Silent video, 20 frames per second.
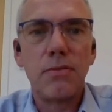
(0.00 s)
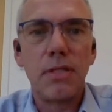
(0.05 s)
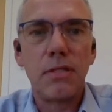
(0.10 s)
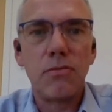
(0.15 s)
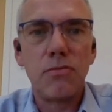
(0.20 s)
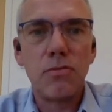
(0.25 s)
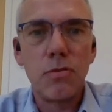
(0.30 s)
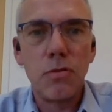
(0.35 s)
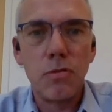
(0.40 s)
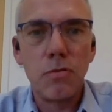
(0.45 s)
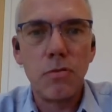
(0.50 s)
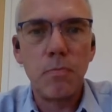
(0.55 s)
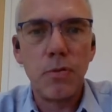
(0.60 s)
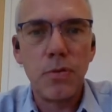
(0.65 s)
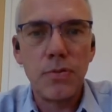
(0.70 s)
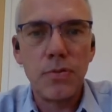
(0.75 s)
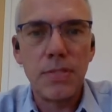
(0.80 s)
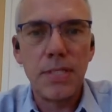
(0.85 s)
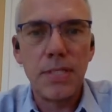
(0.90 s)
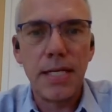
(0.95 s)
that should
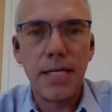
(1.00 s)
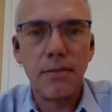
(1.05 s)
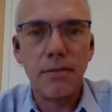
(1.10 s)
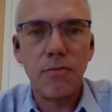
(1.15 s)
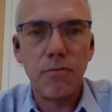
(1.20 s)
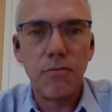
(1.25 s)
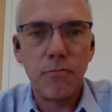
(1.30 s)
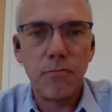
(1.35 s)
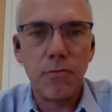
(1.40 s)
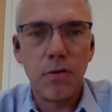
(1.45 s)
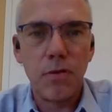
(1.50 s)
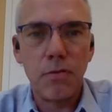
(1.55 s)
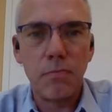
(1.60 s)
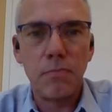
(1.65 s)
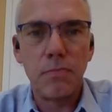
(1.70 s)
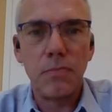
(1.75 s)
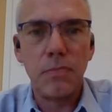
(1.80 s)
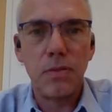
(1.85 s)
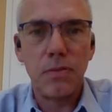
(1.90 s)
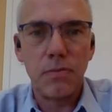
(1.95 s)
protect
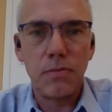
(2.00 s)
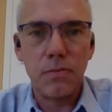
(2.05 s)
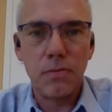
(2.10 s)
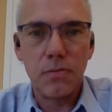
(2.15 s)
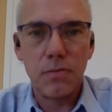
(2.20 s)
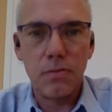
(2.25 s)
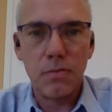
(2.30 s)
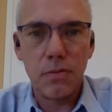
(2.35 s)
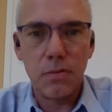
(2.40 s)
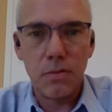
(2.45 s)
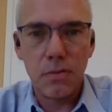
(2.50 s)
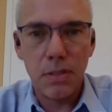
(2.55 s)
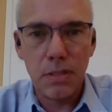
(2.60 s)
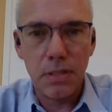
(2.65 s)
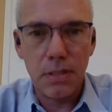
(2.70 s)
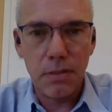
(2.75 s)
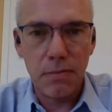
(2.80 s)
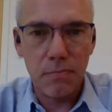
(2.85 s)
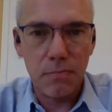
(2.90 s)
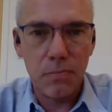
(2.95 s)
from
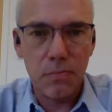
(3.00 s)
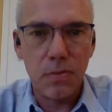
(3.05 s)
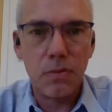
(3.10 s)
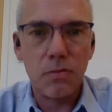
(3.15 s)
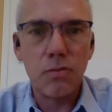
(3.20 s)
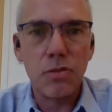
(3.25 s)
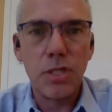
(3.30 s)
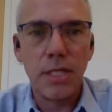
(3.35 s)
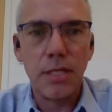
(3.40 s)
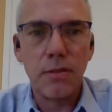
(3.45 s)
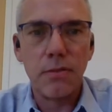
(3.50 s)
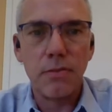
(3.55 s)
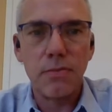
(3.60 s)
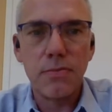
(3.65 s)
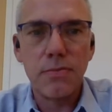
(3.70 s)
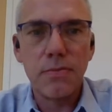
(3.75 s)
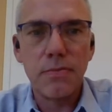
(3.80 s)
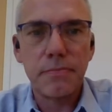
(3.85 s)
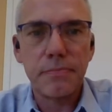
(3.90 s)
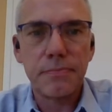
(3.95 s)

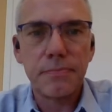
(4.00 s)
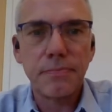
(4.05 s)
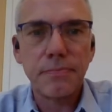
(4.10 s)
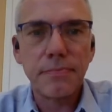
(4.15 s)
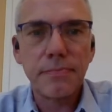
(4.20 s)
shingles.